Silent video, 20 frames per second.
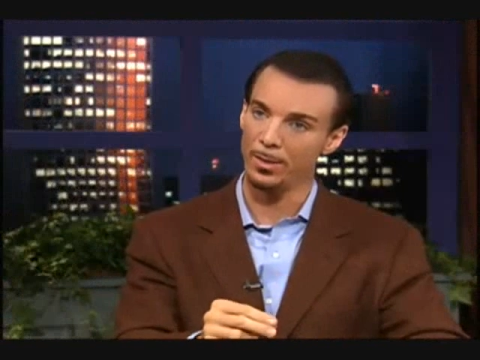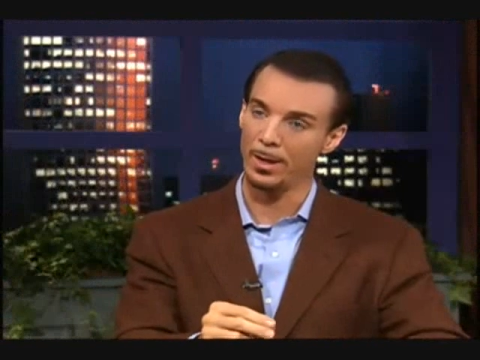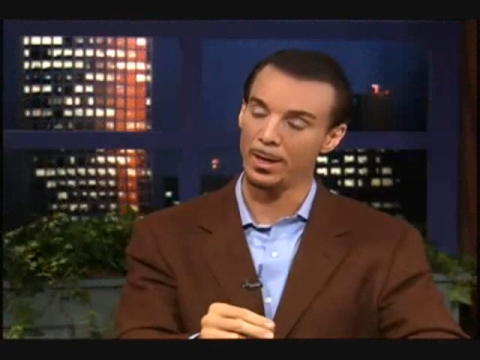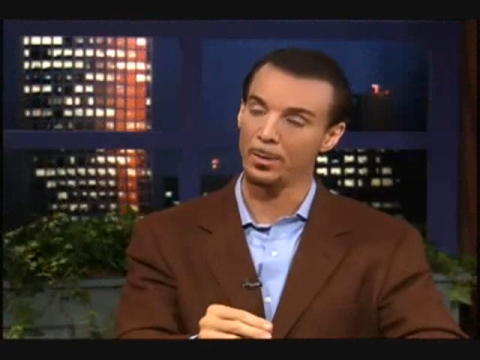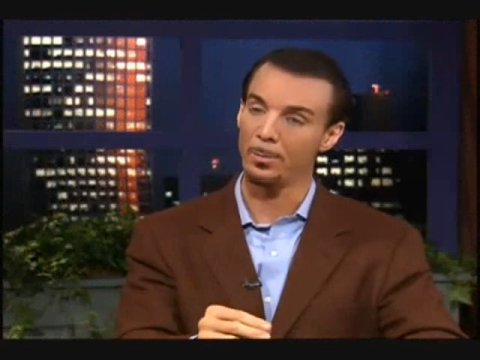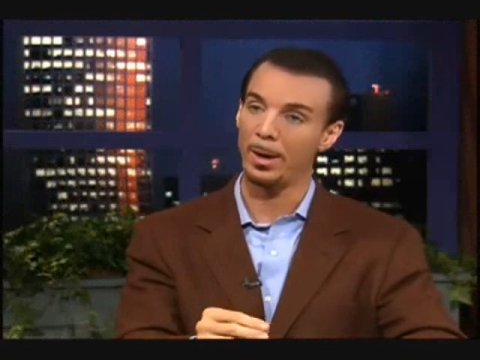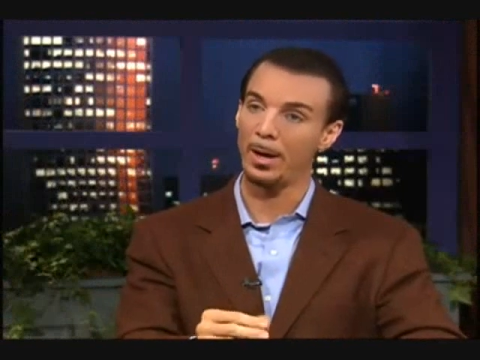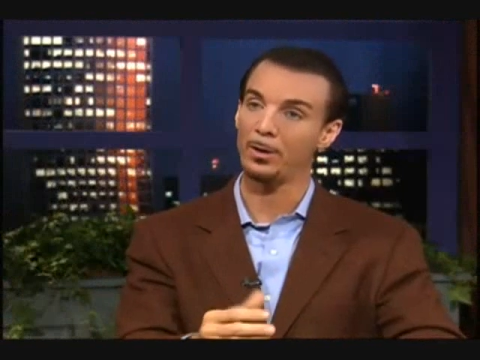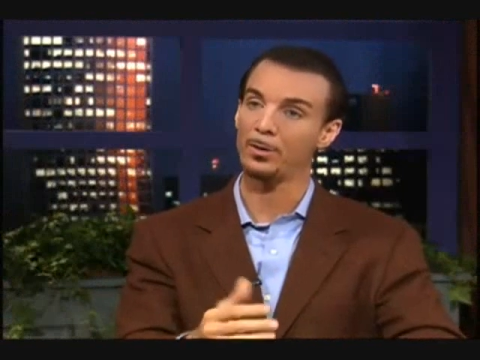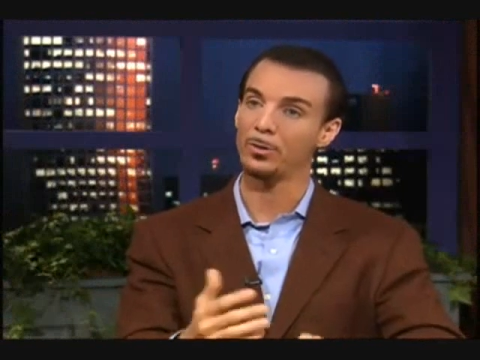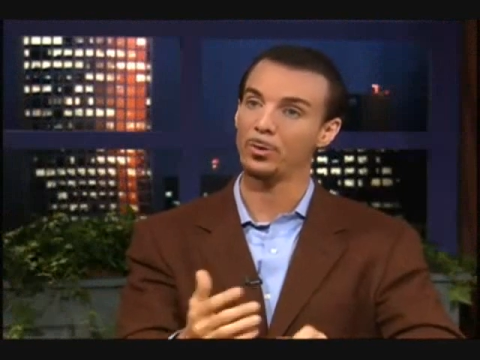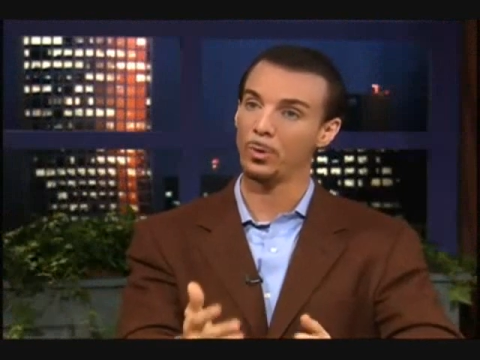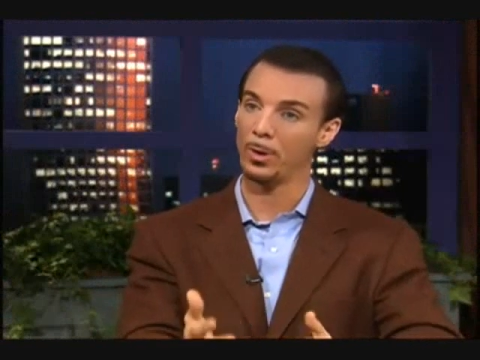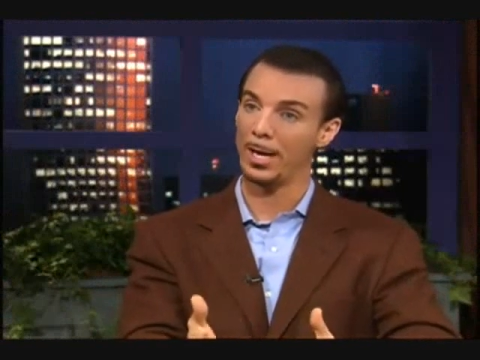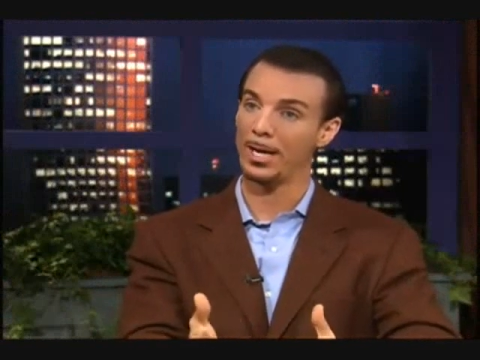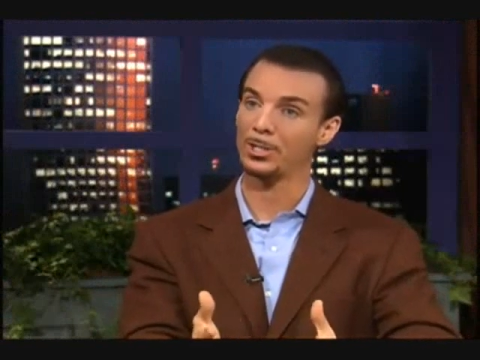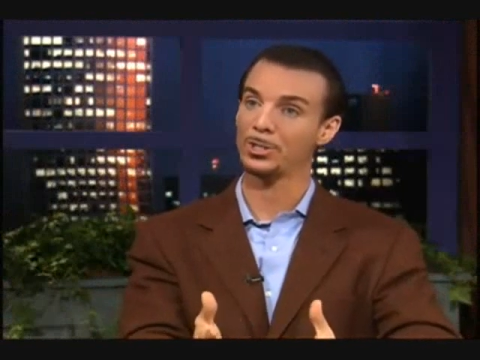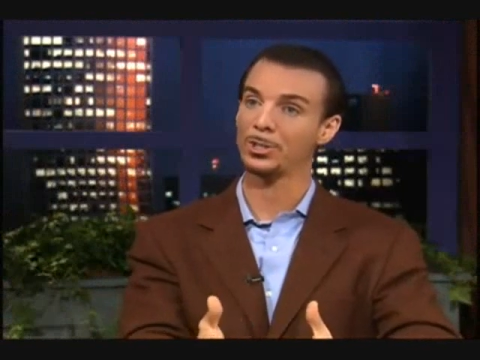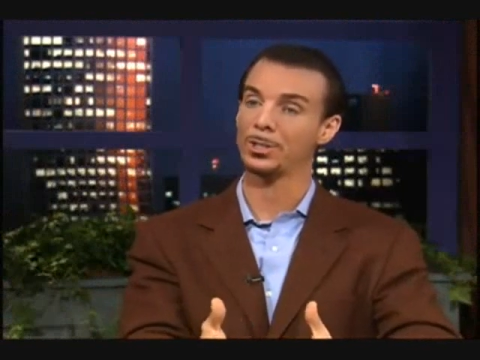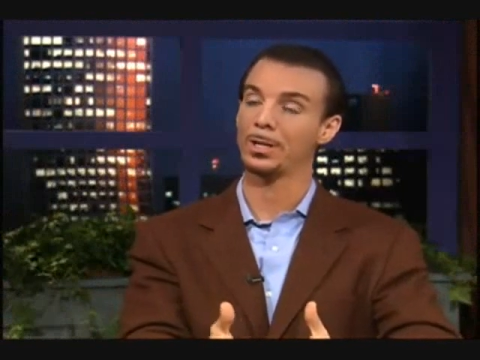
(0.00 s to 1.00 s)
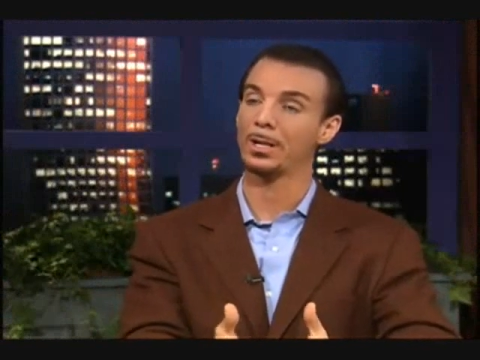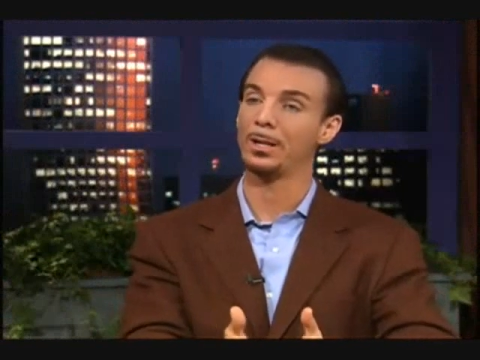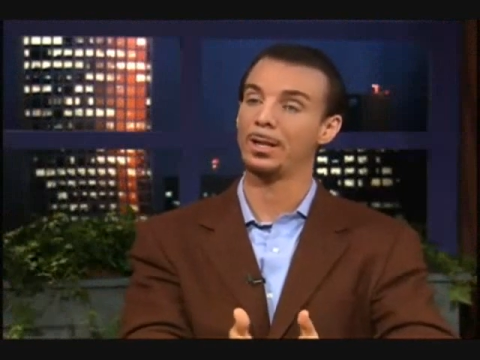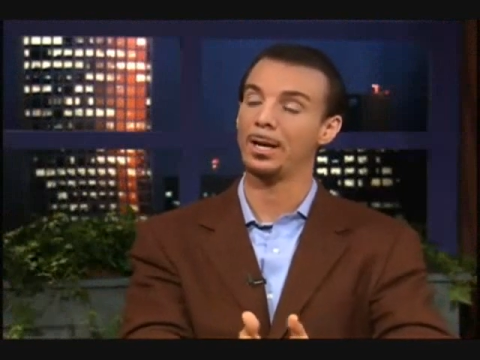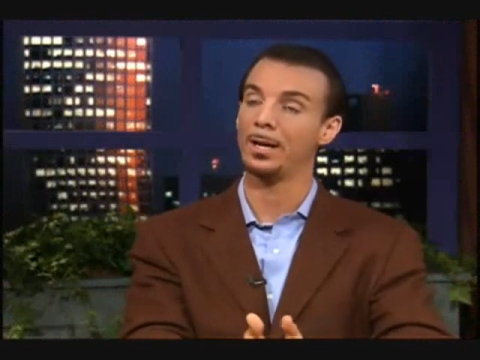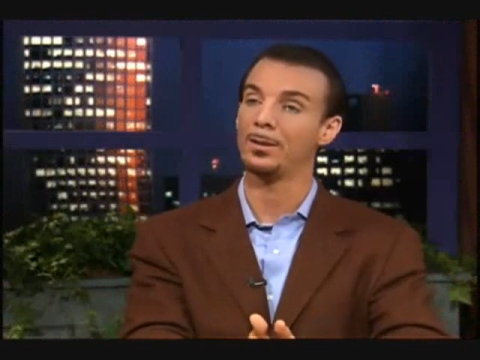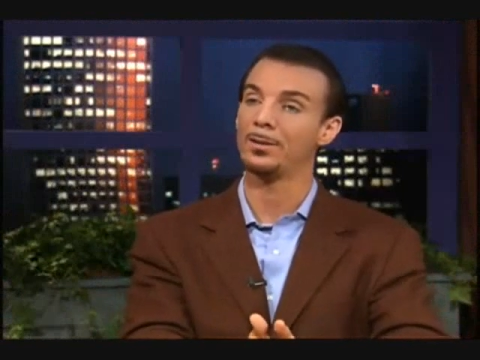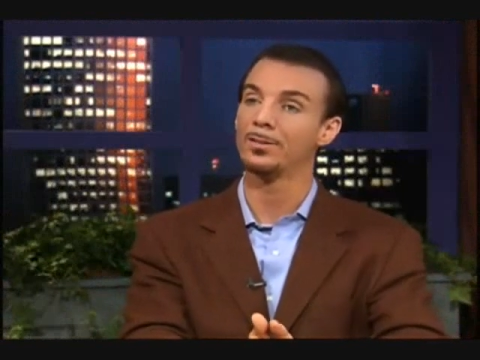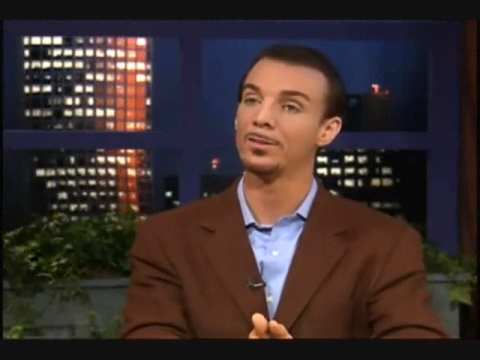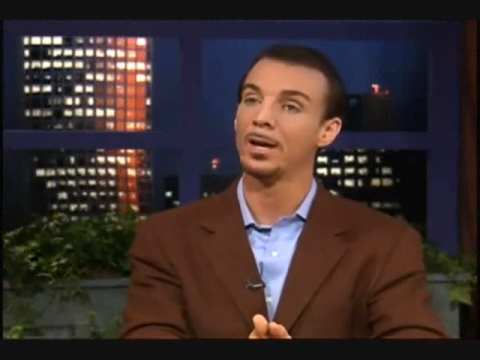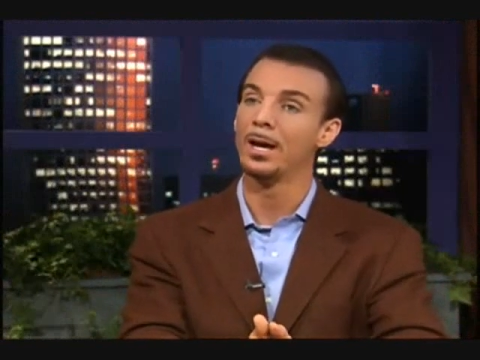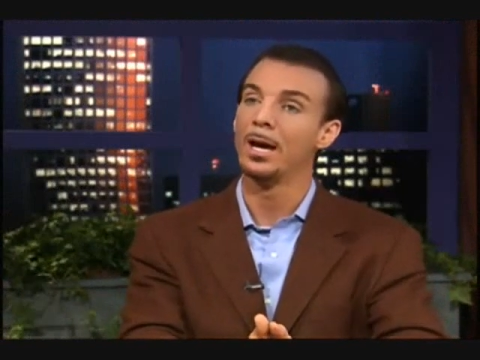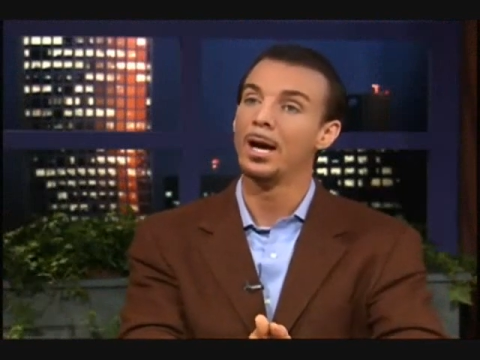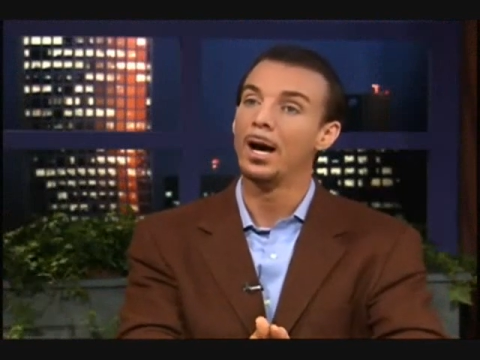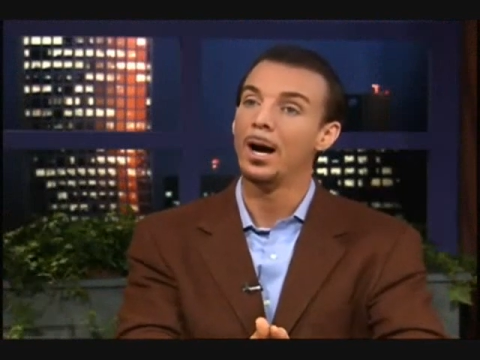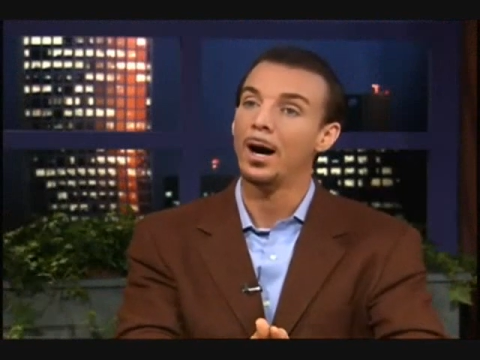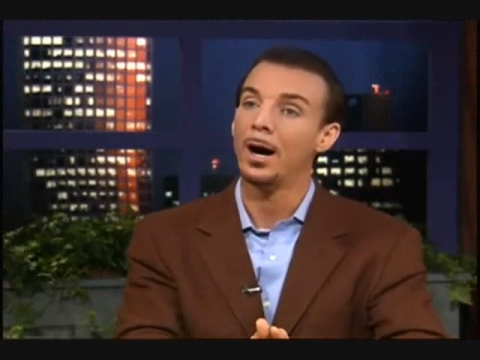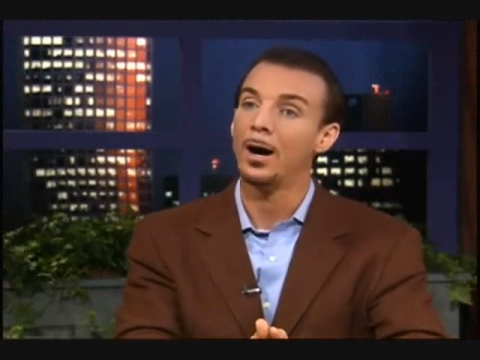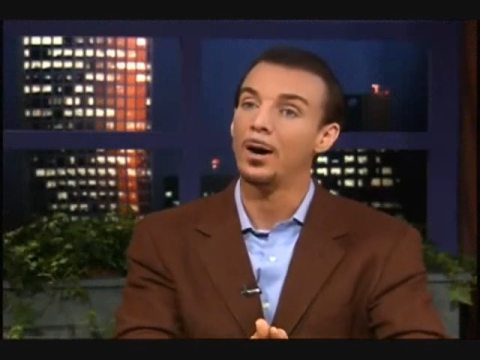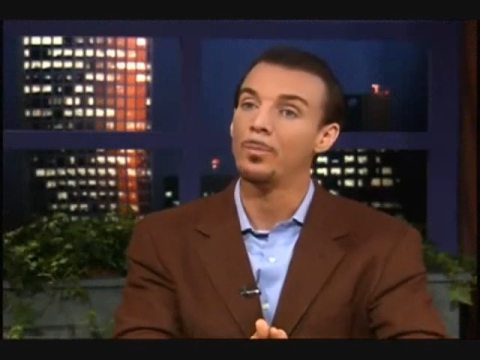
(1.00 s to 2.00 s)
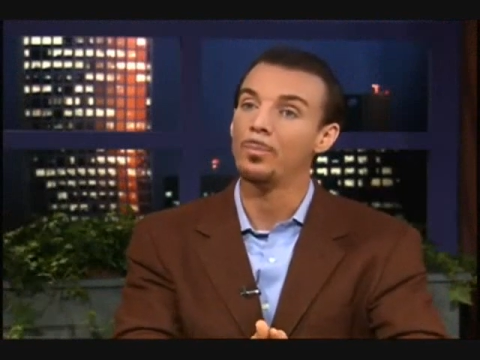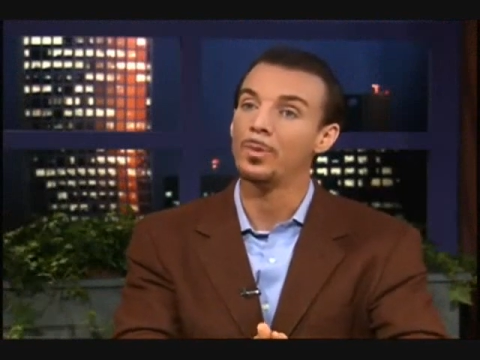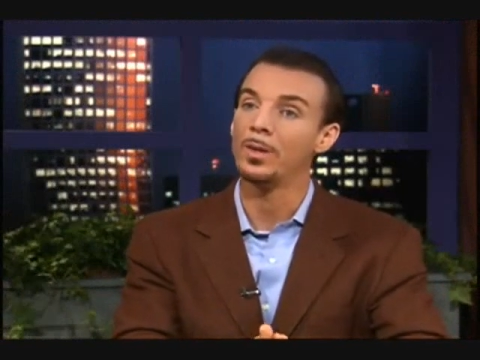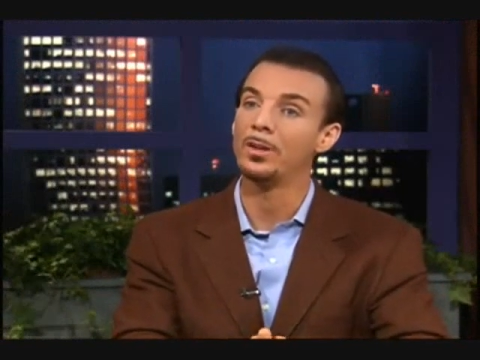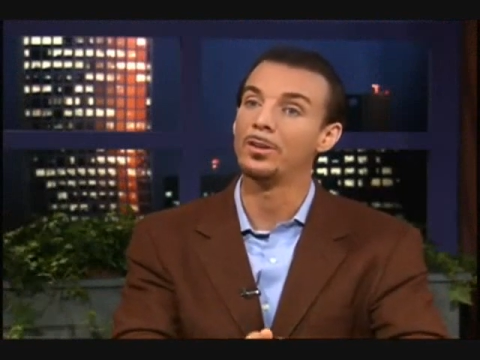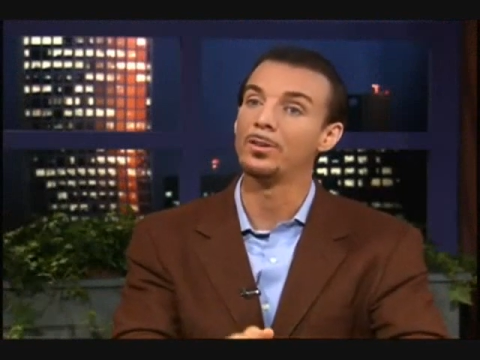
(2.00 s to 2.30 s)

thing about dual action cleanse um,